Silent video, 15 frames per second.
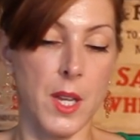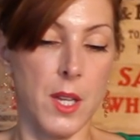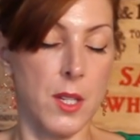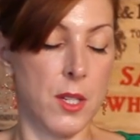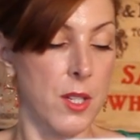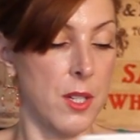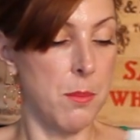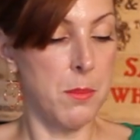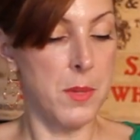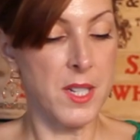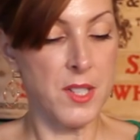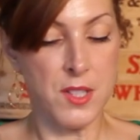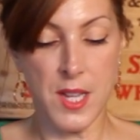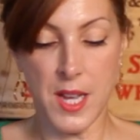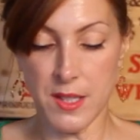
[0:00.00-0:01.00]
You're going to
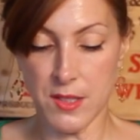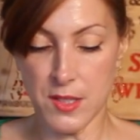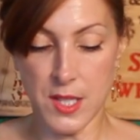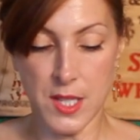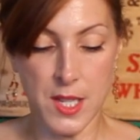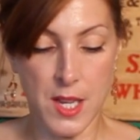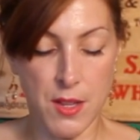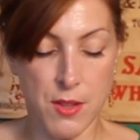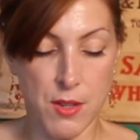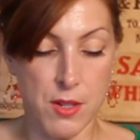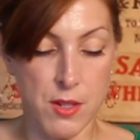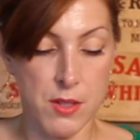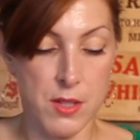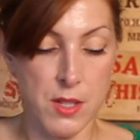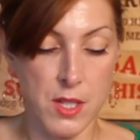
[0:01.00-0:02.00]
mix that
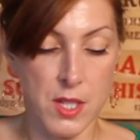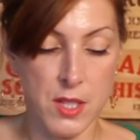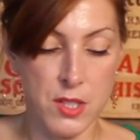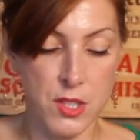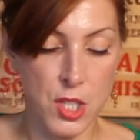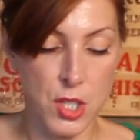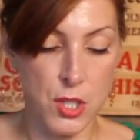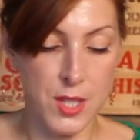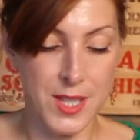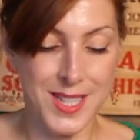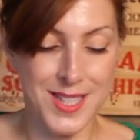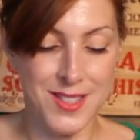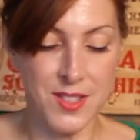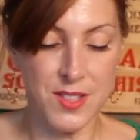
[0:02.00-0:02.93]
together until it's